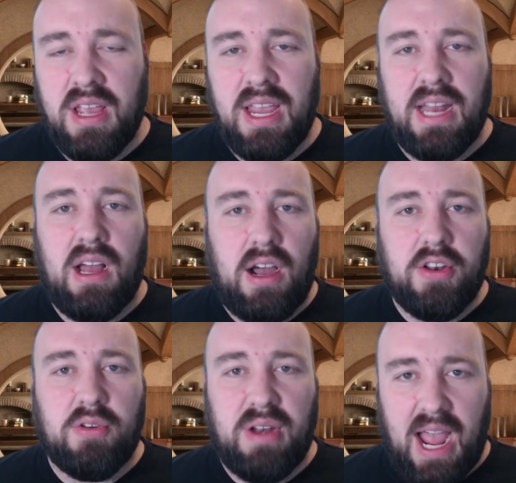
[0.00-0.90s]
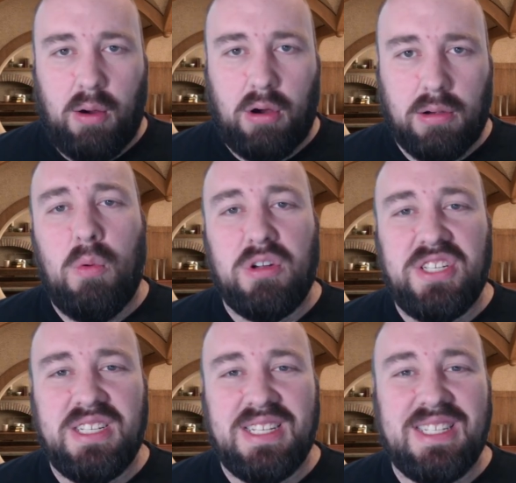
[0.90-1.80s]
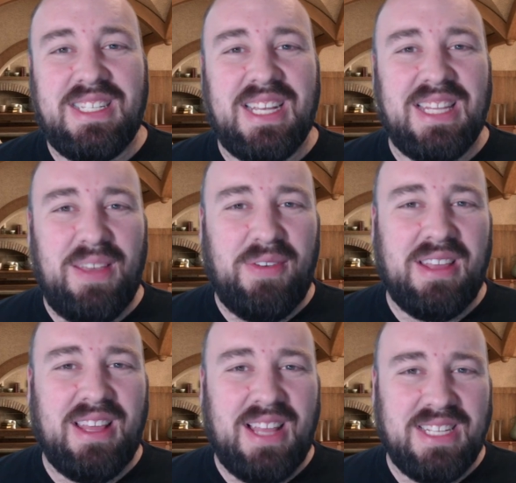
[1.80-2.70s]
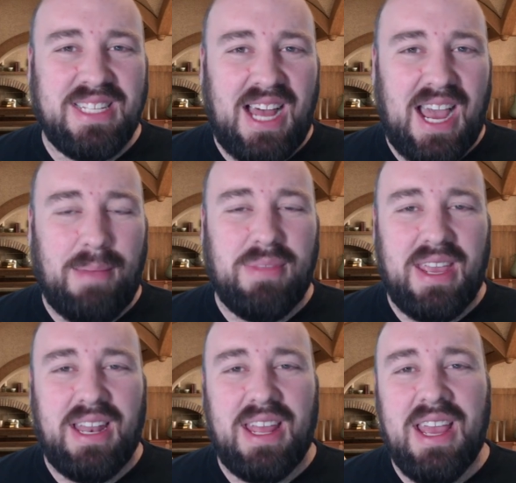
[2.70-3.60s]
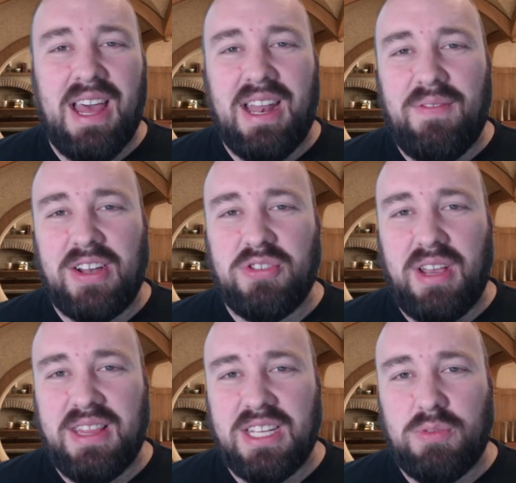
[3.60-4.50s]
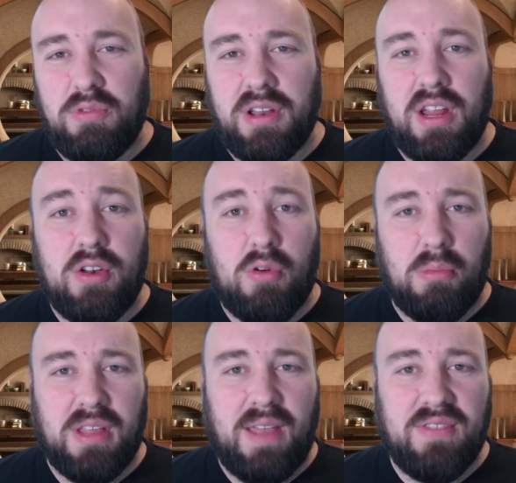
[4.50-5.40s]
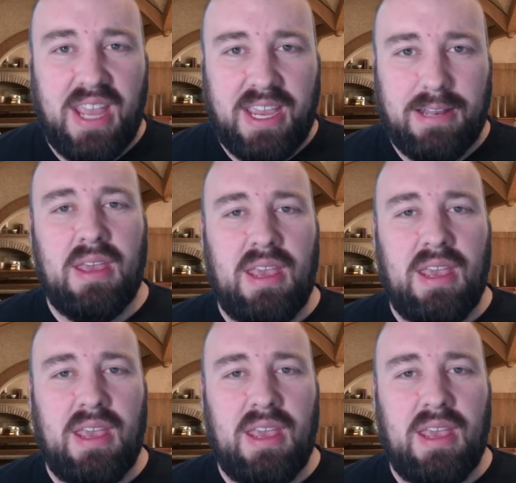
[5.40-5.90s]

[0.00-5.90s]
in under an hour, which is significantly less time than an adventure like this would normally have taken.